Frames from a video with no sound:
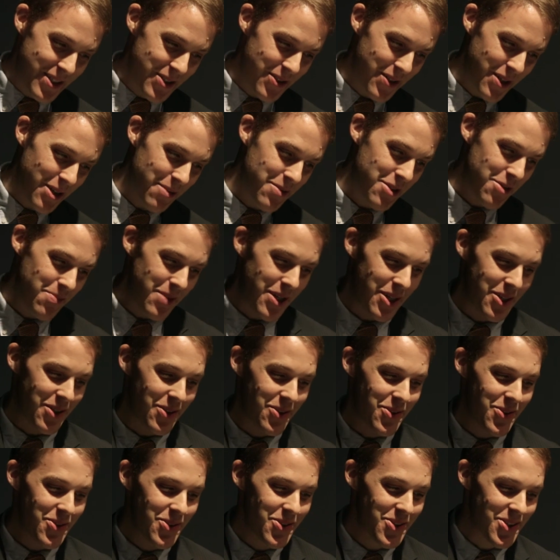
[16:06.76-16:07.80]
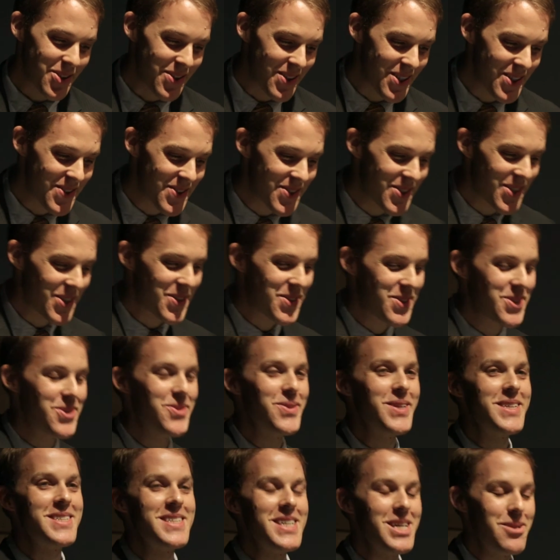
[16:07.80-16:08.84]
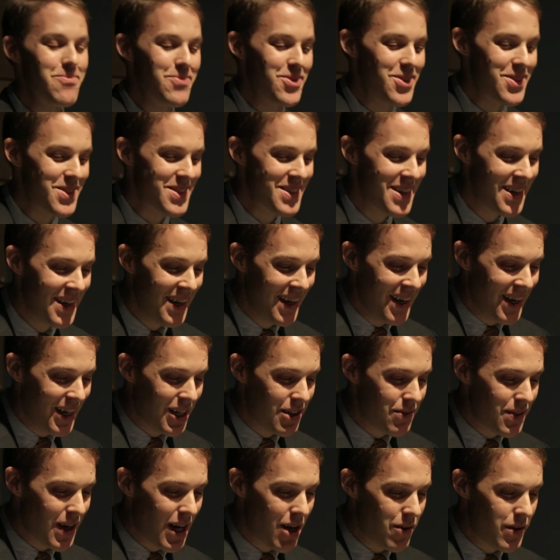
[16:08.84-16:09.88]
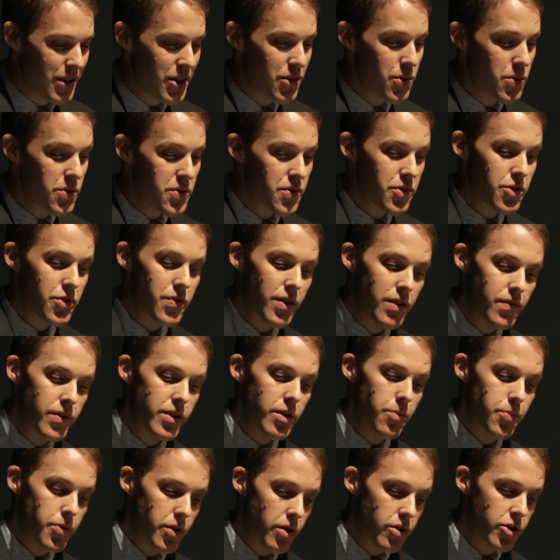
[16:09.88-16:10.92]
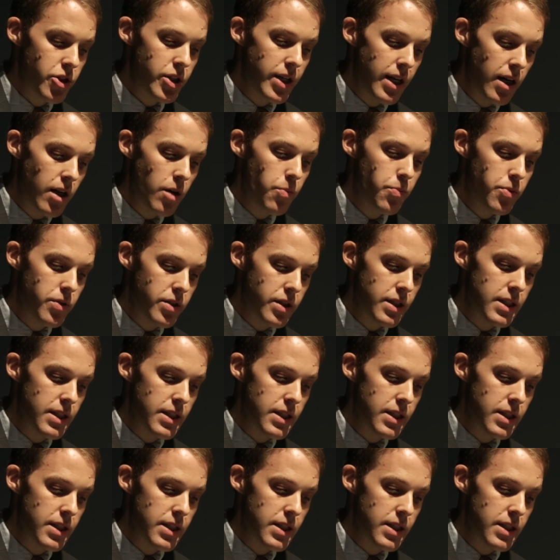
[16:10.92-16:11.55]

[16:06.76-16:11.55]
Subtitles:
to come to my conclusion, these are just two examples of how a user-driven approach to airport